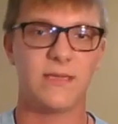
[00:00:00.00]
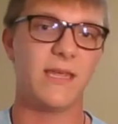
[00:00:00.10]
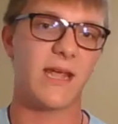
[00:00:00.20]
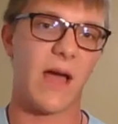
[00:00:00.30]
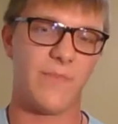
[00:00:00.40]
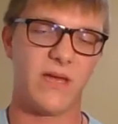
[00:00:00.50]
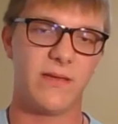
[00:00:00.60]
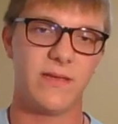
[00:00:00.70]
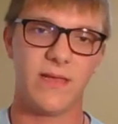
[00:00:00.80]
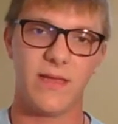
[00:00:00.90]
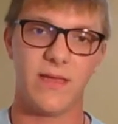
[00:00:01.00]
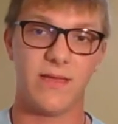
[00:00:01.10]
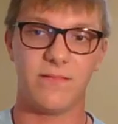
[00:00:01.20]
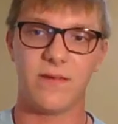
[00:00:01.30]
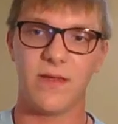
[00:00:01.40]
da gamba.
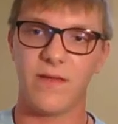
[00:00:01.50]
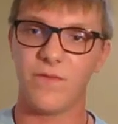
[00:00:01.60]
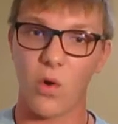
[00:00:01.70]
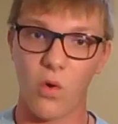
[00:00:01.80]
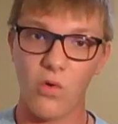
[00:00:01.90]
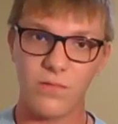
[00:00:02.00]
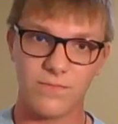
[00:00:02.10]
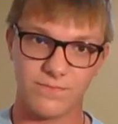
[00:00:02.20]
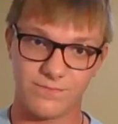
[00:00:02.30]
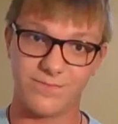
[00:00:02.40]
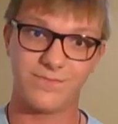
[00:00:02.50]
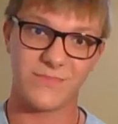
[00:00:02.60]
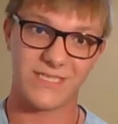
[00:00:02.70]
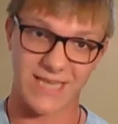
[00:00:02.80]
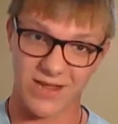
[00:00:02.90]
And viol
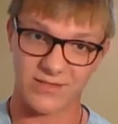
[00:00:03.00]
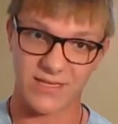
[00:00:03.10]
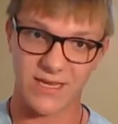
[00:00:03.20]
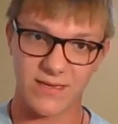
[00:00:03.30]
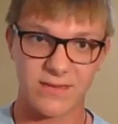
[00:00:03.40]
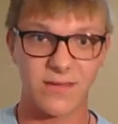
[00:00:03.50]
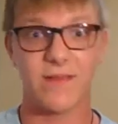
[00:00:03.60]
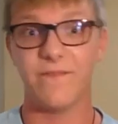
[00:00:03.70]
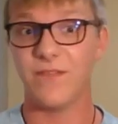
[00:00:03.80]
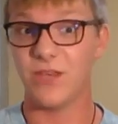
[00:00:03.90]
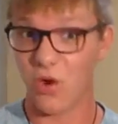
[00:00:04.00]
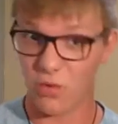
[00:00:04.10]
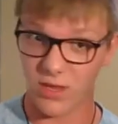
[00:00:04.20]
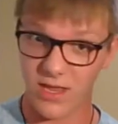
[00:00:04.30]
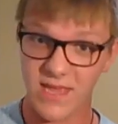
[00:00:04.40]
sounds like
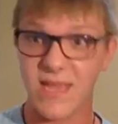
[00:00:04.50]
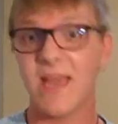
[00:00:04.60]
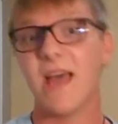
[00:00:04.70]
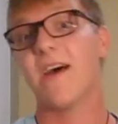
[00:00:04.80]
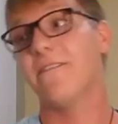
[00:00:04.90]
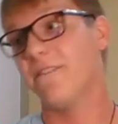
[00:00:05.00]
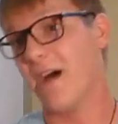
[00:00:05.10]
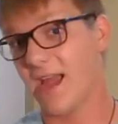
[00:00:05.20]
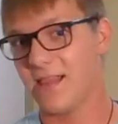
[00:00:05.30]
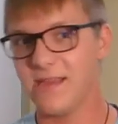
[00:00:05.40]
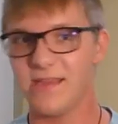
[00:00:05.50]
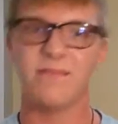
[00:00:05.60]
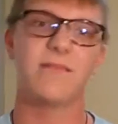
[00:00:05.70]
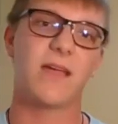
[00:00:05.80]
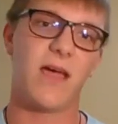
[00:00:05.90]
viola, violin,
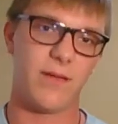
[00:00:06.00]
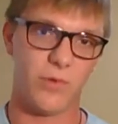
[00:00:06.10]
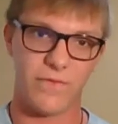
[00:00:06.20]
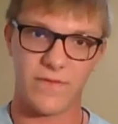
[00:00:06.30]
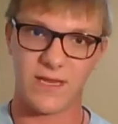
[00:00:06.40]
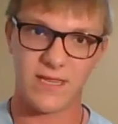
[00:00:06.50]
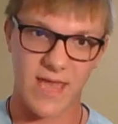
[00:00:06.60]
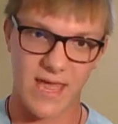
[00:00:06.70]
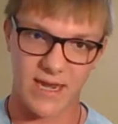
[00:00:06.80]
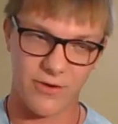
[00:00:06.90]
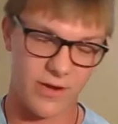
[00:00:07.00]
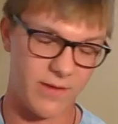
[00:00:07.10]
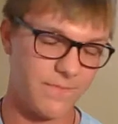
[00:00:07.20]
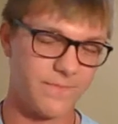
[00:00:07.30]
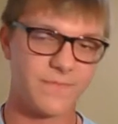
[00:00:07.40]
kind of moving into that
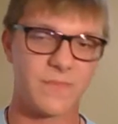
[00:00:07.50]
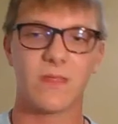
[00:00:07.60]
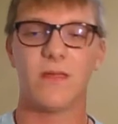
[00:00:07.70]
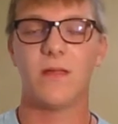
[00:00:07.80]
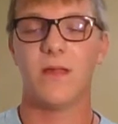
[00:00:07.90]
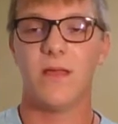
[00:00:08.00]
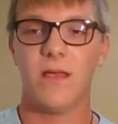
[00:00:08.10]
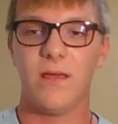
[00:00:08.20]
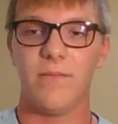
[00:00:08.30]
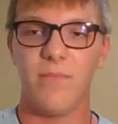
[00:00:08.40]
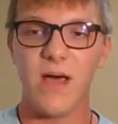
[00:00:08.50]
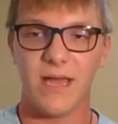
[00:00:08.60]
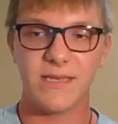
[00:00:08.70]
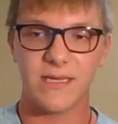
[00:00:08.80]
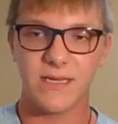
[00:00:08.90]
area.
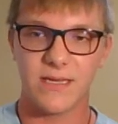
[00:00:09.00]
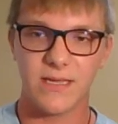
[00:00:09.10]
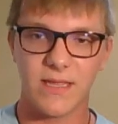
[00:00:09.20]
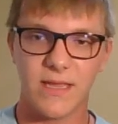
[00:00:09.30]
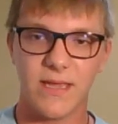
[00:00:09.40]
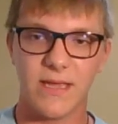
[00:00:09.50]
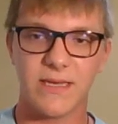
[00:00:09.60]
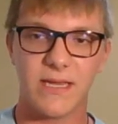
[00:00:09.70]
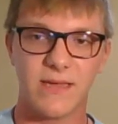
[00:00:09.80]
But the